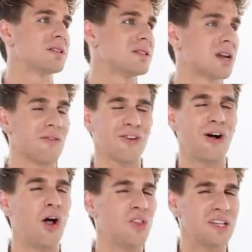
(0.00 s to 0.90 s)
discovered
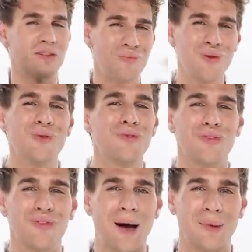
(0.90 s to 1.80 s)
all these
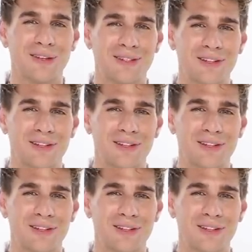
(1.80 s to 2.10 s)
beautiful, fabulous